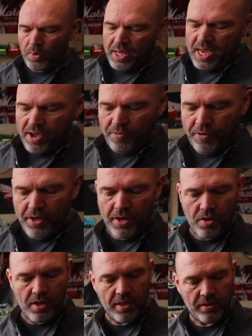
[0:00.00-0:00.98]
we have
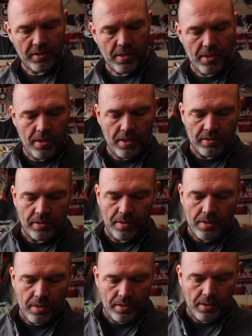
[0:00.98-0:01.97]
here is
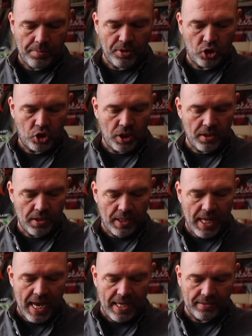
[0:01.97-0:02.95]
a little machine that
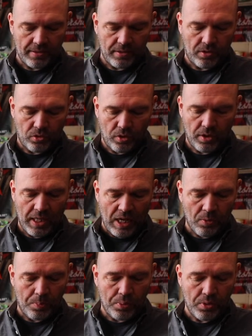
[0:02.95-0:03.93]
has a certain
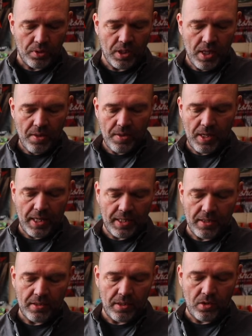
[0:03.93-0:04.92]
output that I
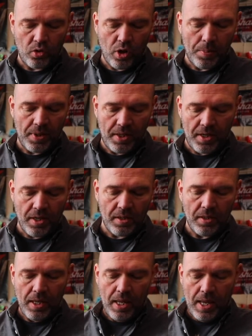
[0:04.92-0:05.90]
can determine
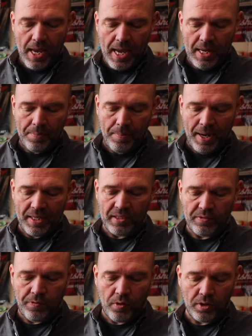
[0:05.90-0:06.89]
here at
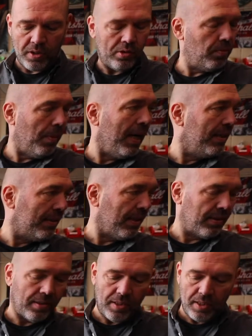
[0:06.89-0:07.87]
-40 to
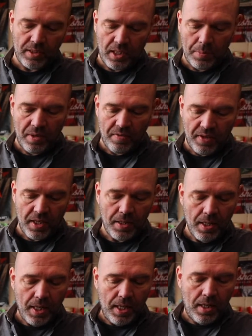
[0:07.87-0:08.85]
-16 dBV.
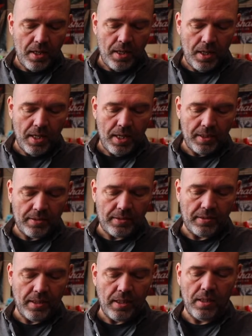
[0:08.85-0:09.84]

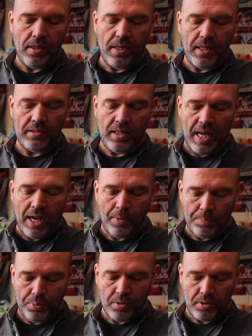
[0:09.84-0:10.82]
It's an
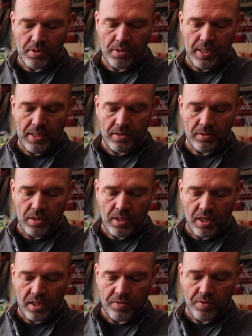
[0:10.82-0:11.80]
output that is
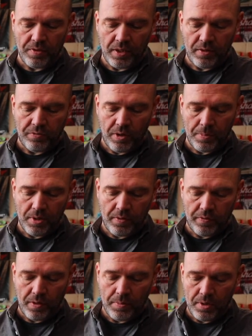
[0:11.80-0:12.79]
equivalent from
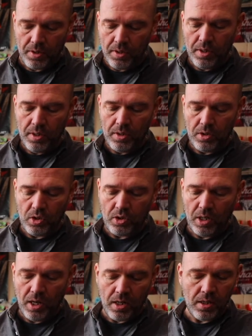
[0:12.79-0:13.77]
a
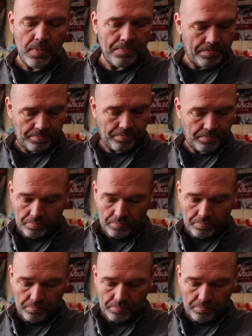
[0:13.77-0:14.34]
guitar